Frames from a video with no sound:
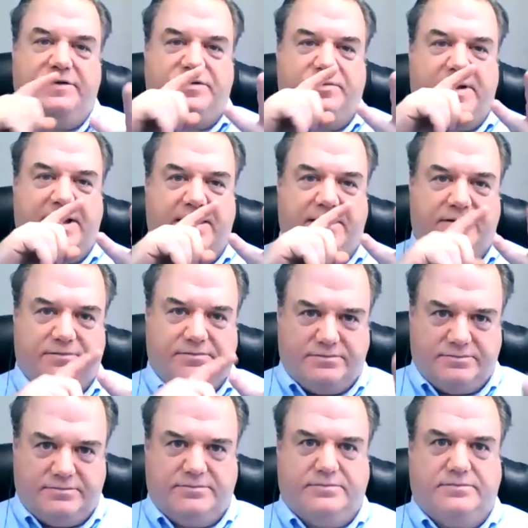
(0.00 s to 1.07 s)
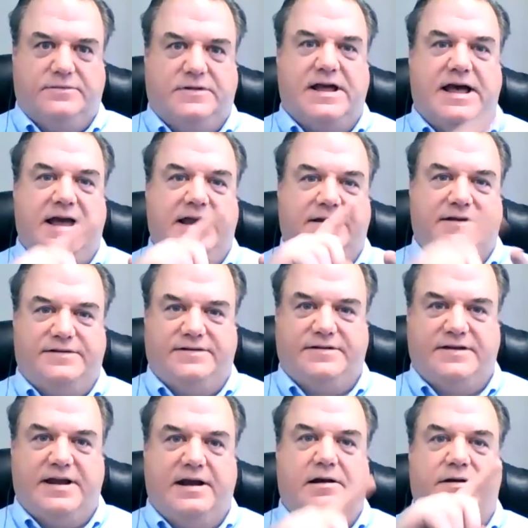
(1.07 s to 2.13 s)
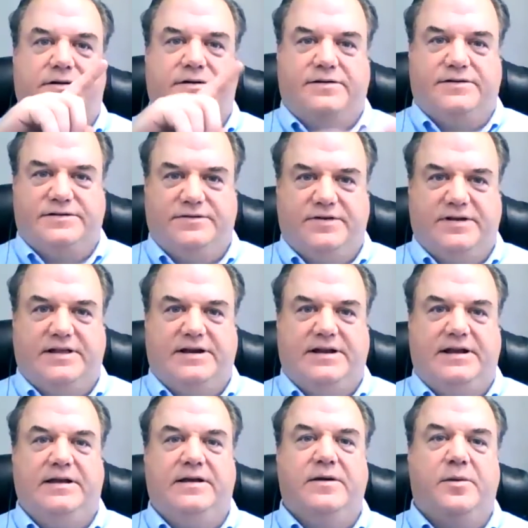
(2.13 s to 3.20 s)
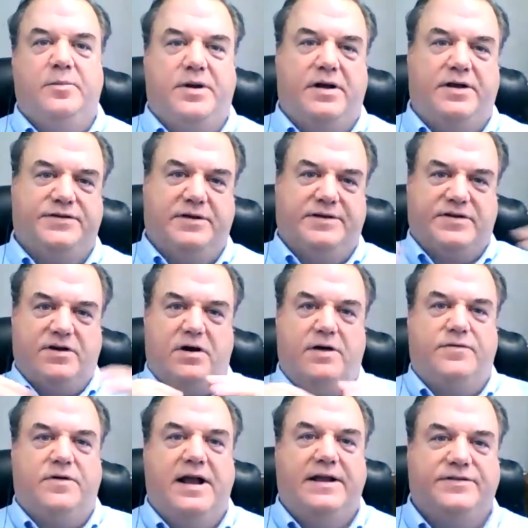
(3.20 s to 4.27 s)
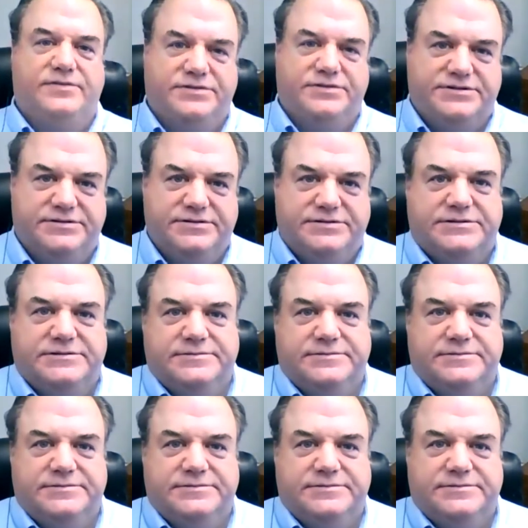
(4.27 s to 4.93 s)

about kindness, character, civility, but also has a heart for high school students?